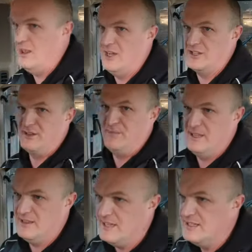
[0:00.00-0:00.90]
lots of
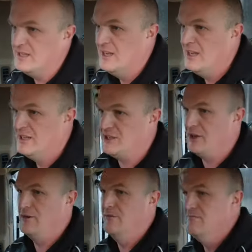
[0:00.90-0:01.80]
buildings
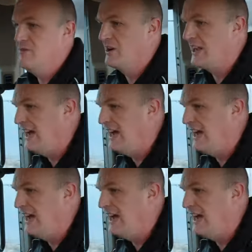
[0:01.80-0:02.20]
to muck